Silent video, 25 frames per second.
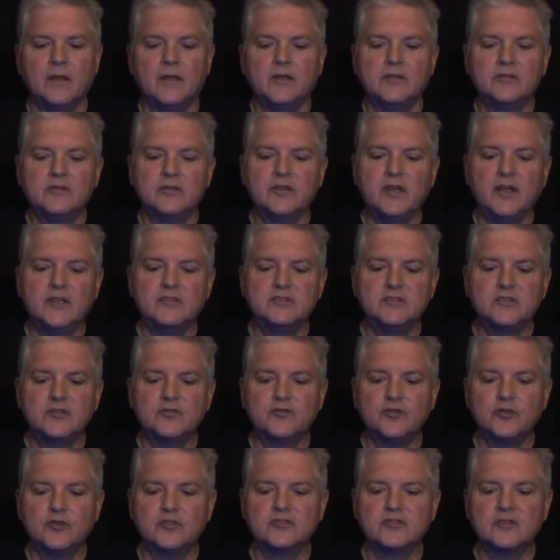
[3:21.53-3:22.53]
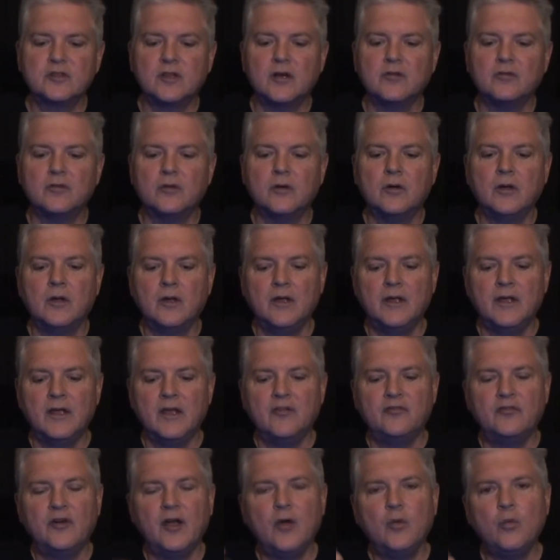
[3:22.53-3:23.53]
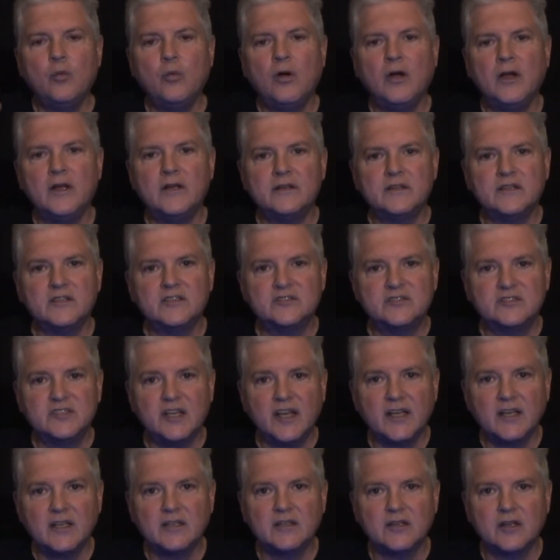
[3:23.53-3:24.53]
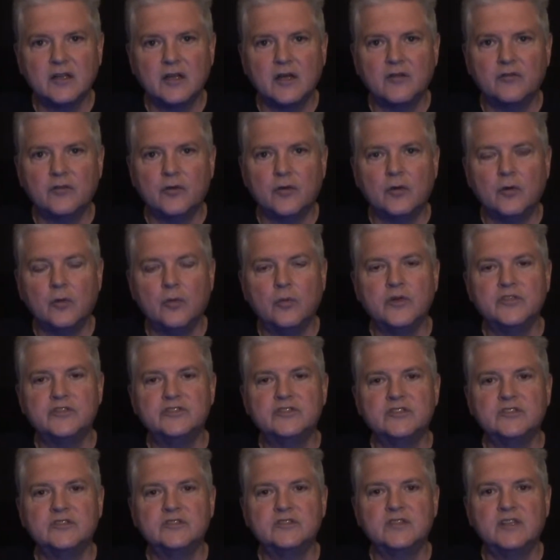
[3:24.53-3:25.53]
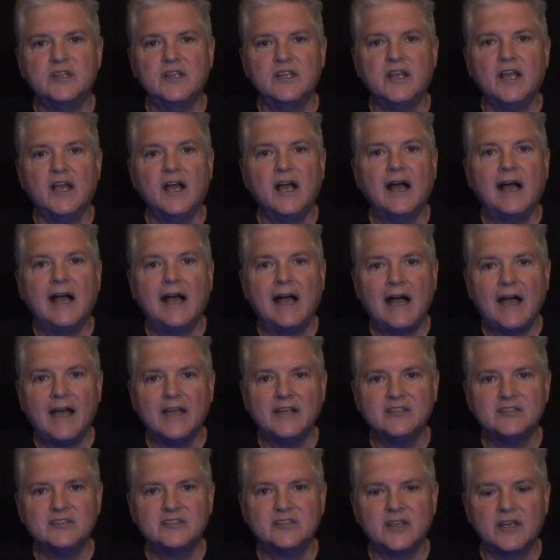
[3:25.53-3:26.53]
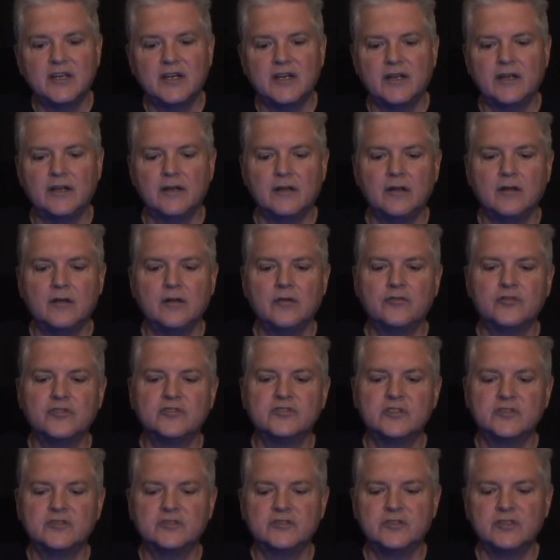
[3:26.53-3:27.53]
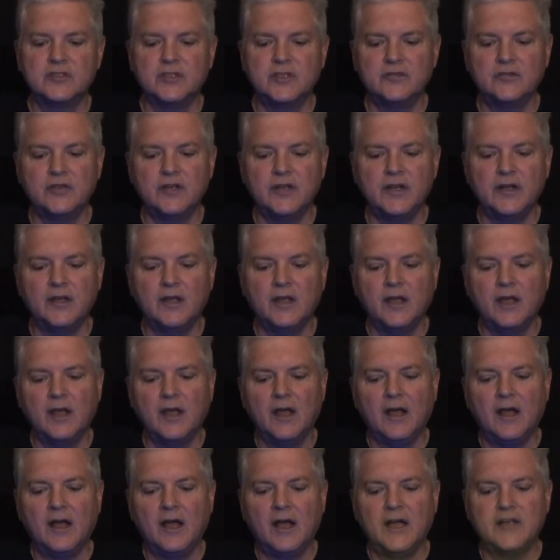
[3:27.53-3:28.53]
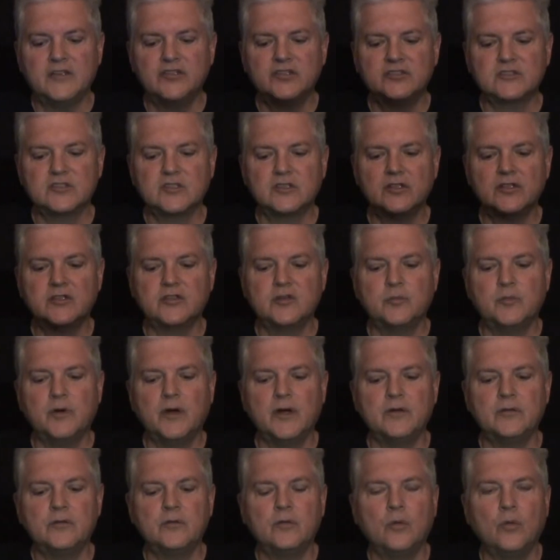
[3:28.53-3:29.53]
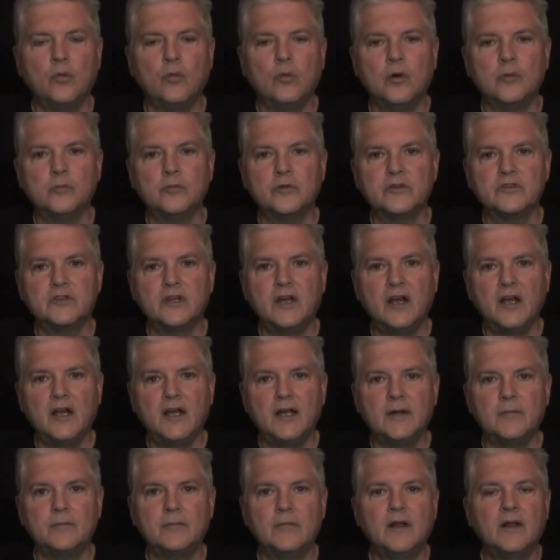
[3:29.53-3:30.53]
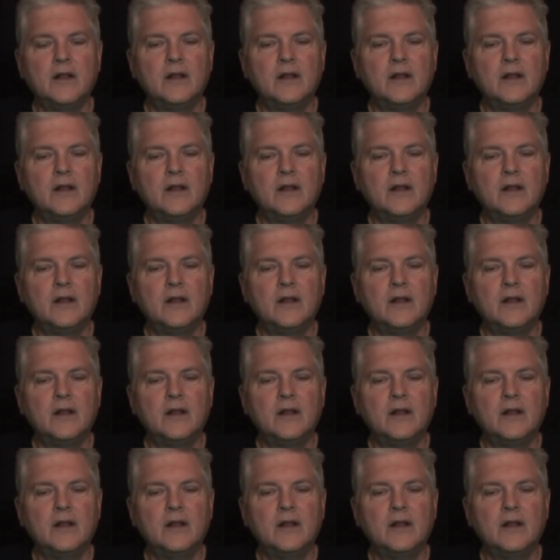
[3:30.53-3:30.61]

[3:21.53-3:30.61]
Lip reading: So that's the first level. If I want the second level, which is the high setting for sensitivity, I just click the button one more time.